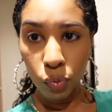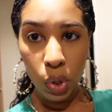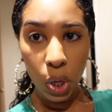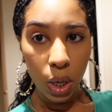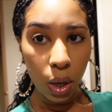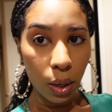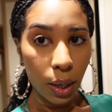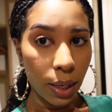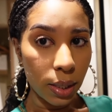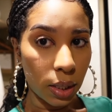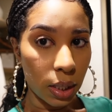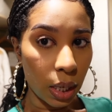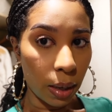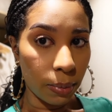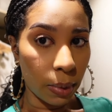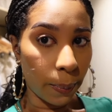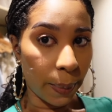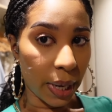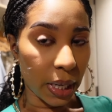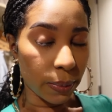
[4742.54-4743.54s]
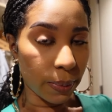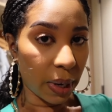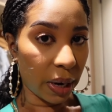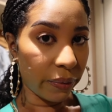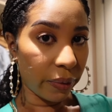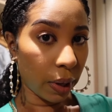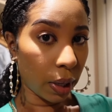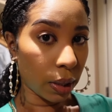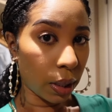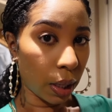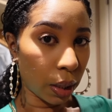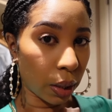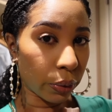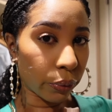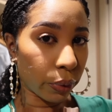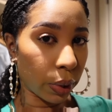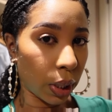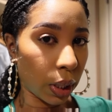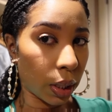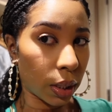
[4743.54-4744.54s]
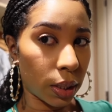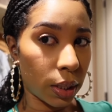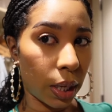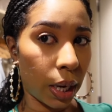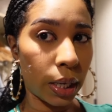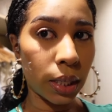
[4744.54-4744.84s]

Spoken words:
Y'all can't see them the best, but I feel like they look really good today.